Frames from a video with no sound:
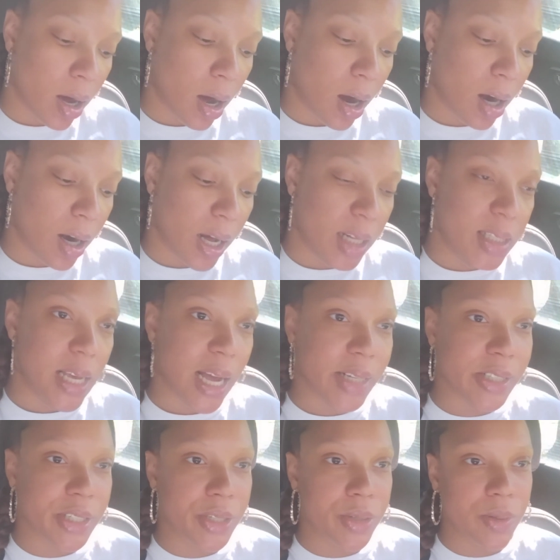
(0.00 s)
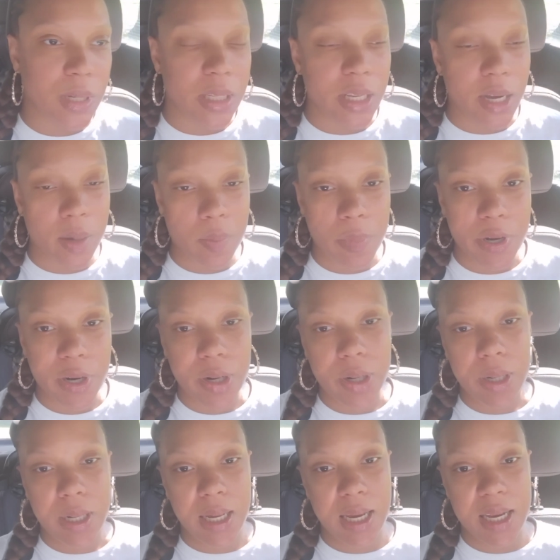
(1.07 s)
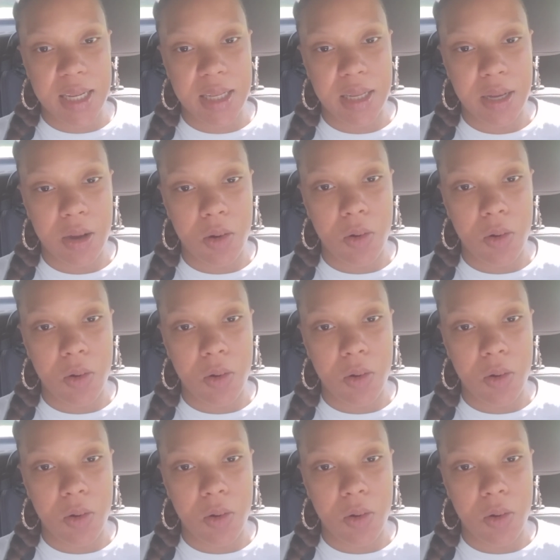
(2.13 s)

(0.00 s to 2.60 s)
are attached to a number and